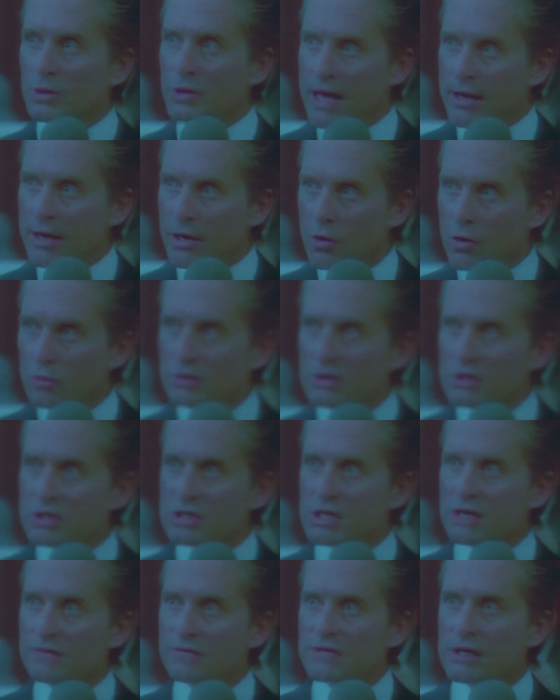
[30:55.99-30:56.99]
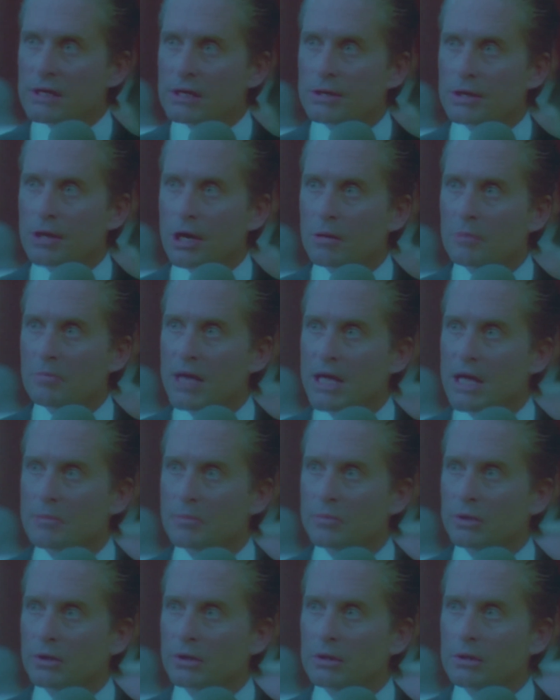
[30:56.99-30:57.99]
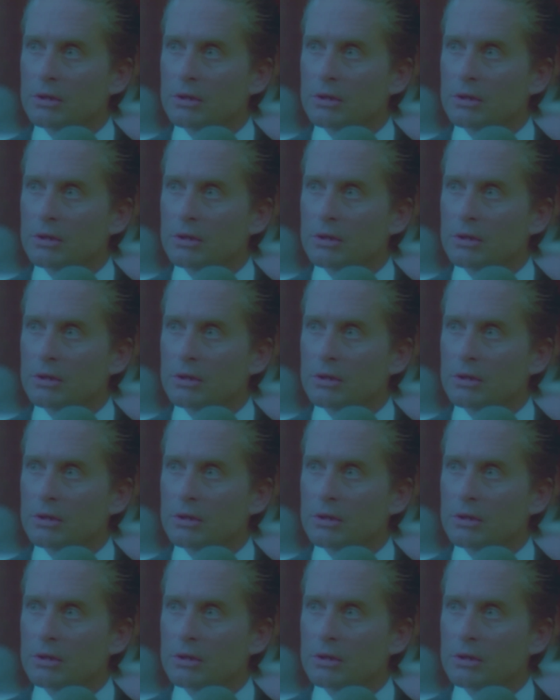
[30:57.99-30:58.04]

not only save Teldar paper,